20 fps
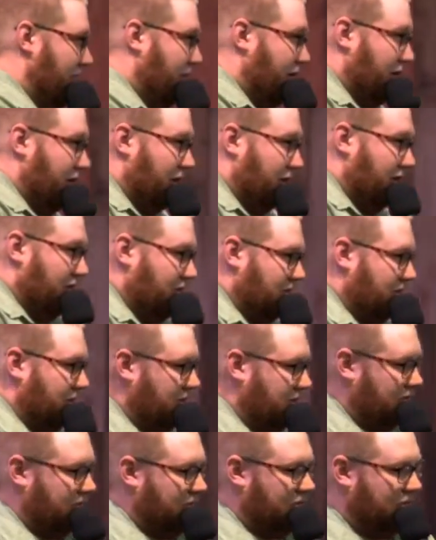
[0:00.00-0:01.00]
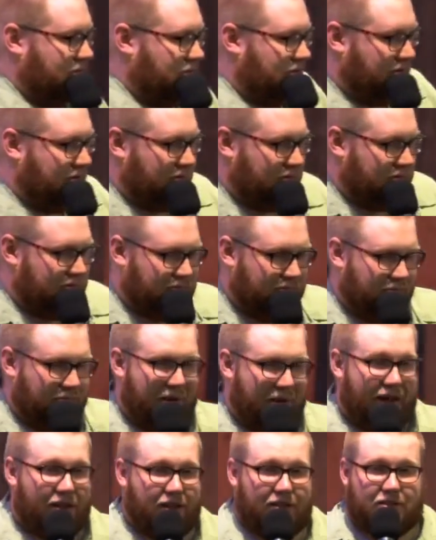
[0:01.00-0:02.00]
anger,
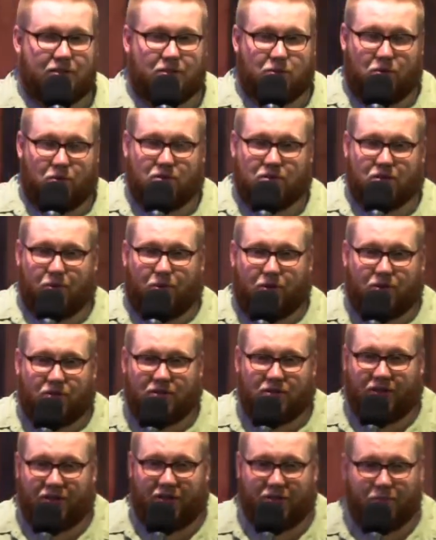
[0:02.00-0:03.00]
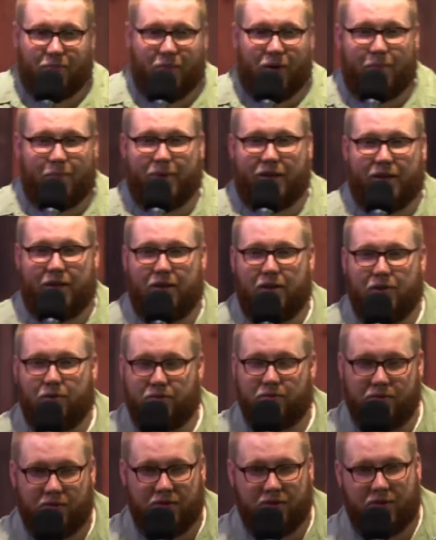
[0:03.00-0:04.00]
malice towards the person that's bumping
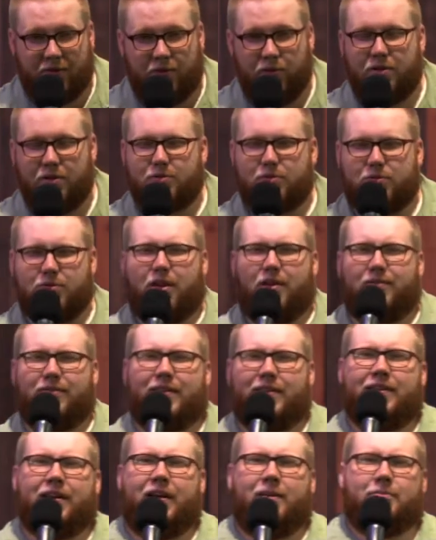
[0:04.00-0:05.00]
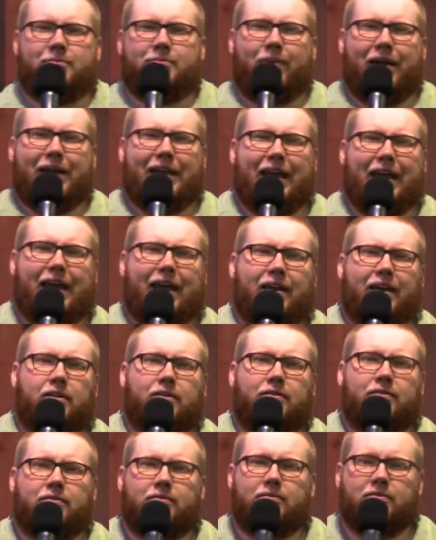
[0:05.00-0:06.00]
you, which was oftentimes my
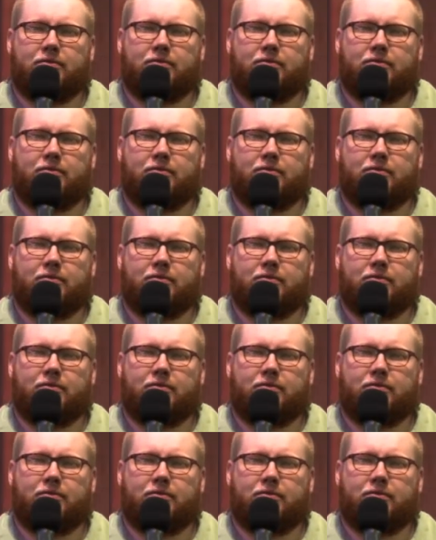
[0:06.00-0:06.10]
dad.